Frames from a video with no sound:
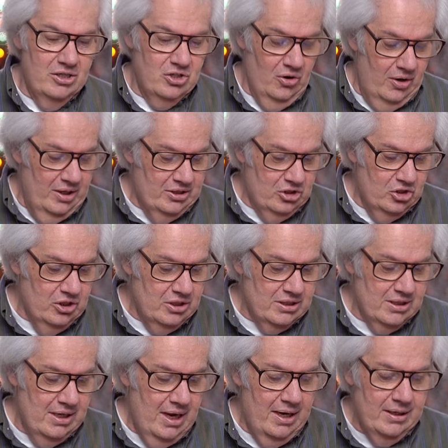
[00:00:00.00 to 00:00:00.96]
So it's
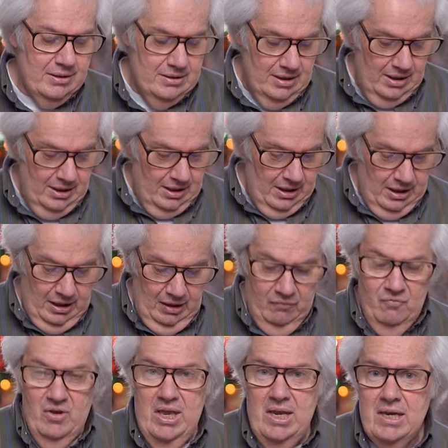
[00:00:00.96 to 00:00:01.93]
just not
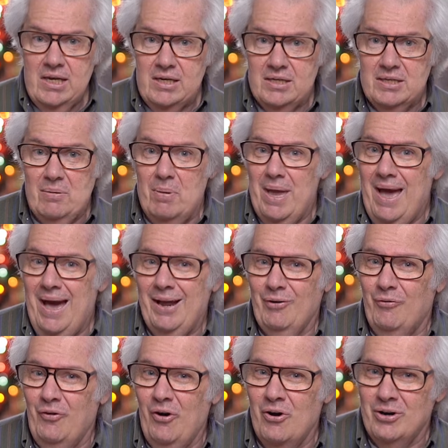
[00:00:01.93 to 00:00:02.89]
convenient to be out
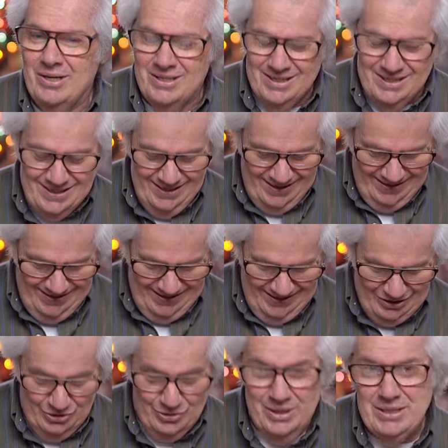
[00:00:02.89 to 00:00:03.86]
of focus.
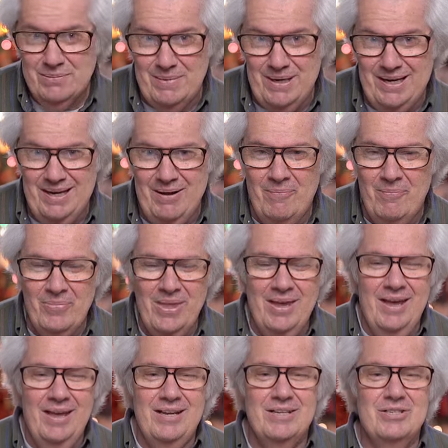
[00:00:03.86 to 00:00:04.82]
Trust me.
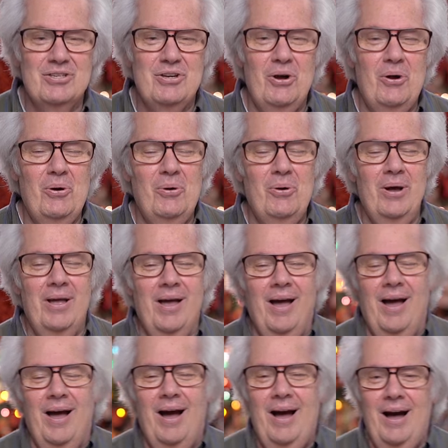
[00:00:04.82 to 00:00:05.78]
So
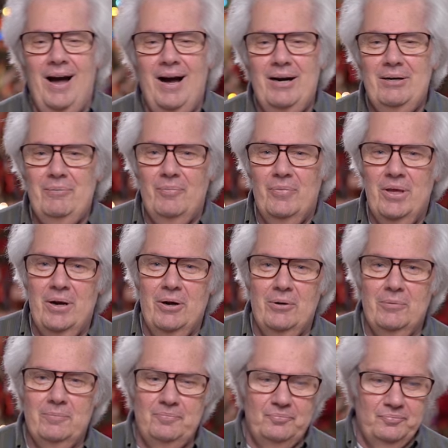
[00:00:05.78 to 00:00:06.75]
uh, you
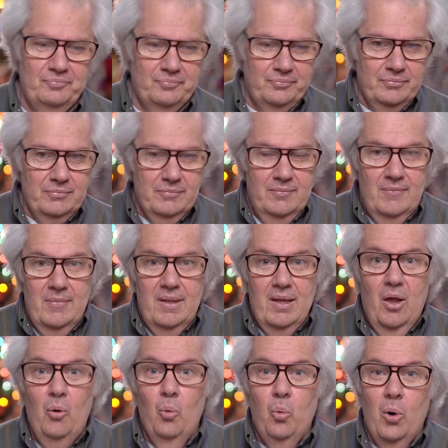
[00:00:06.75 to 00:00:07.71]
know,
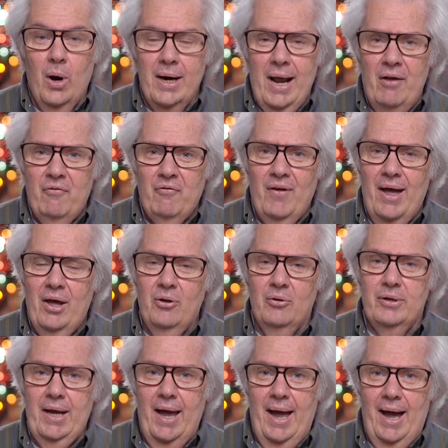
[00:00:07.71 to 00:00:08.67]
what I
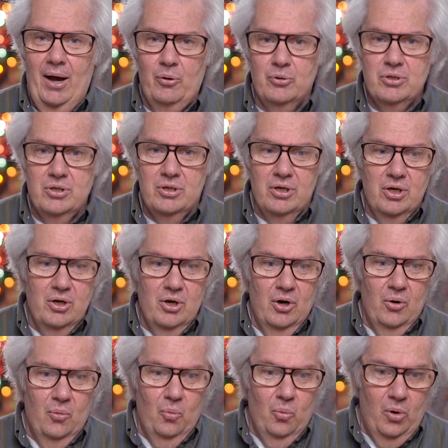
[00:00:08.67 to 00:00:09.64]
found out
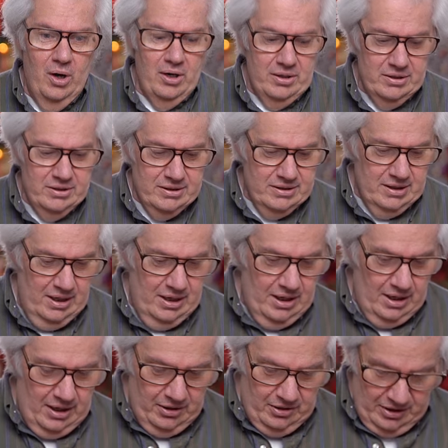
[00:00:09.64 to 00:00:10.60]
was
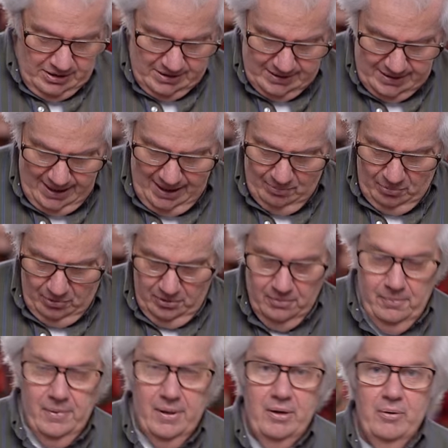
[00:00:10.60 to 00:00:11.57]
this
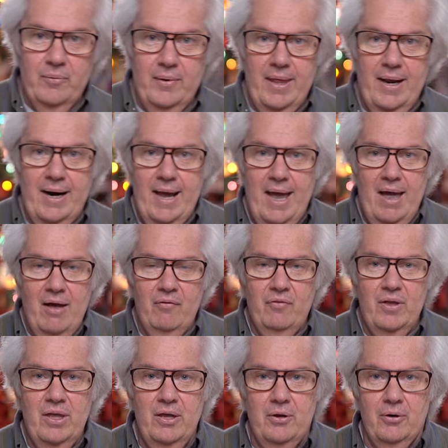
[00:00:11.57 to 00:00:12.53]
table that I
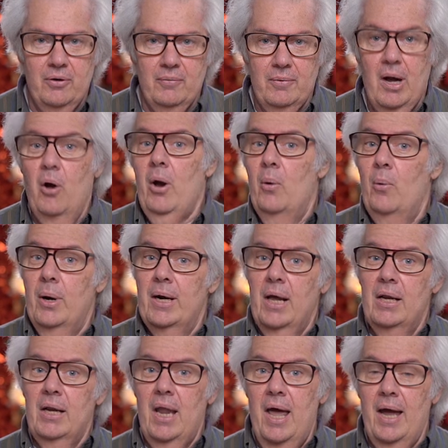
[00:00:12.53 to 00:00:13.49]
have here. Oh, I went
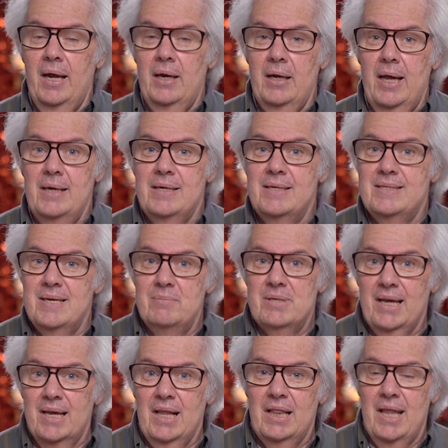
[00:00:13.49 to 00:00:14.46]
online and it
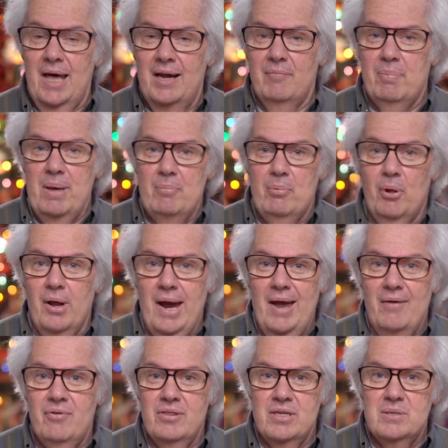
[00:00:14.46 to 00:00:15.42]
seems like a lot of people are
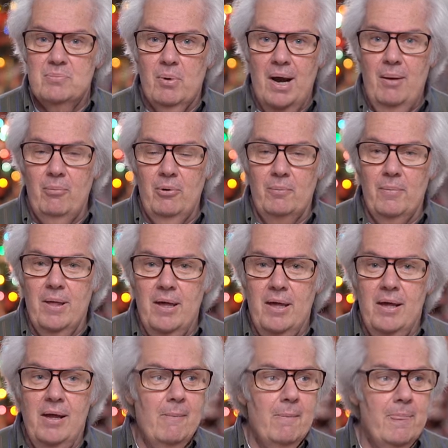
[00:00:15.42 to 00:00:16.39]
having this problem.
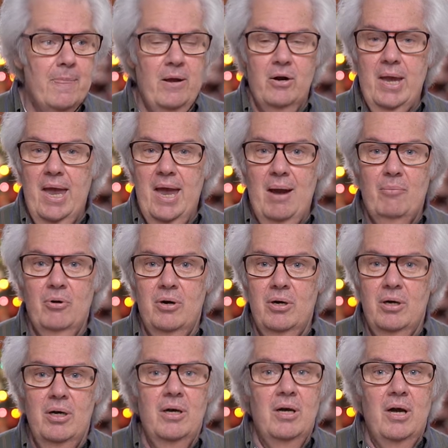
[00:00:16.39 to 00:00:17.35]
Their
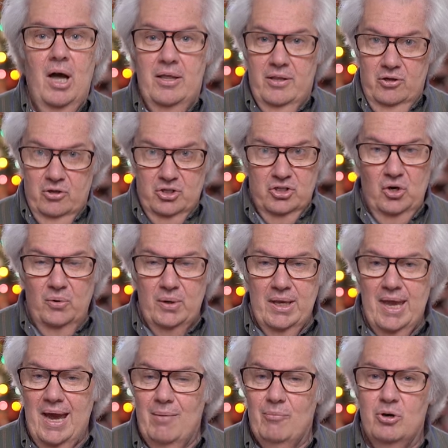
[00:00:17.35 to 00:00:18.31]
camera, their
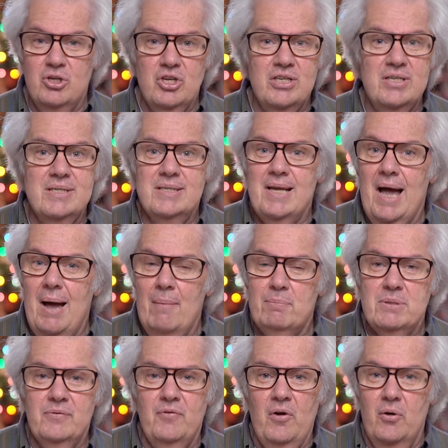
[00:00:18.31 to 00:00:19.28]
Sony camera just
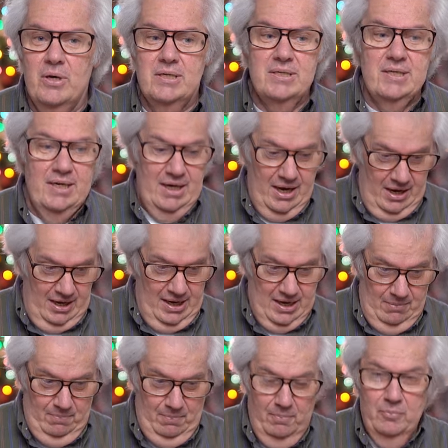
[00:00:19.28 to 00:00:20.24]
stops focusing. I got
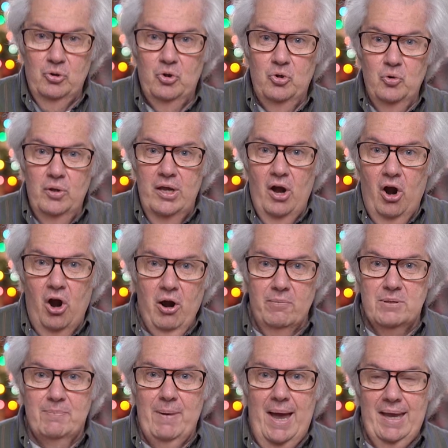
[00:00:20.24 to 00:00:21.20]
to do the
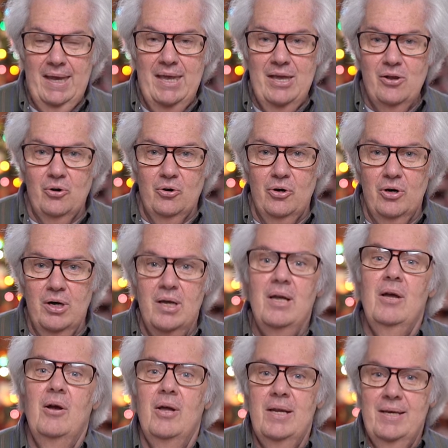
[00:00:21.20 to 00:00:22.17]
arms back here.
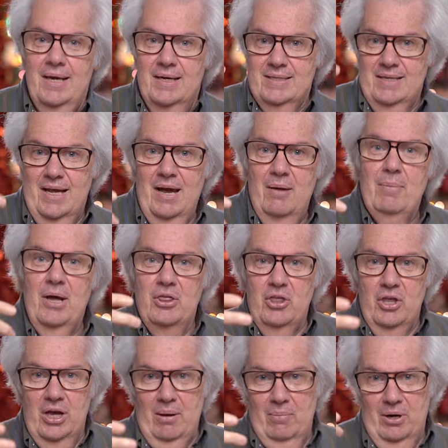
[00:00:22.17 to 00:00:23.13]
Next time I
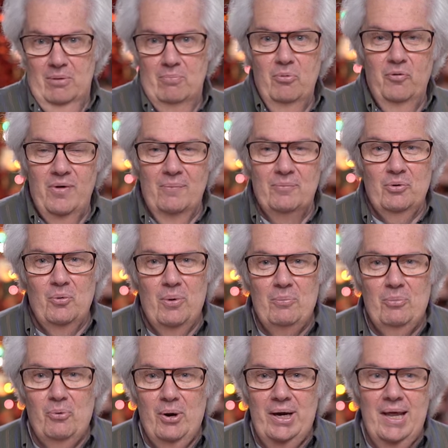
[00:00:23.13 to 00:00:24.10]
think I'm going to move up to
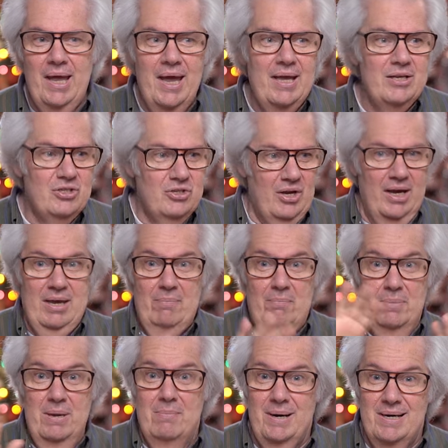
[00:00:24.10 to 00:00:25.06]
1.8 so I
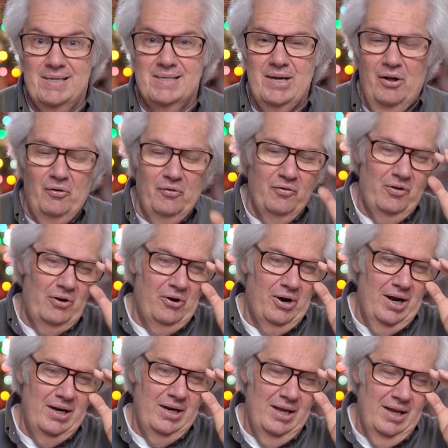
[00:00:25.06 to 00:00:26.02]
can be myself, all
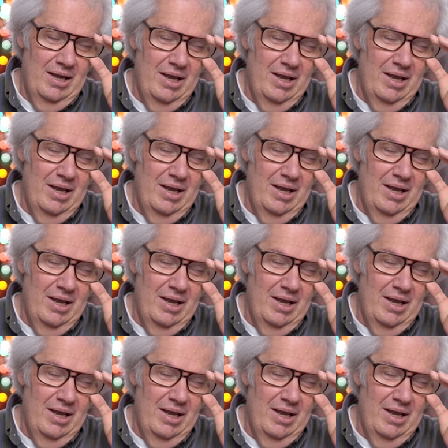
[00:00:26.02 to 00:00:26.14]
right?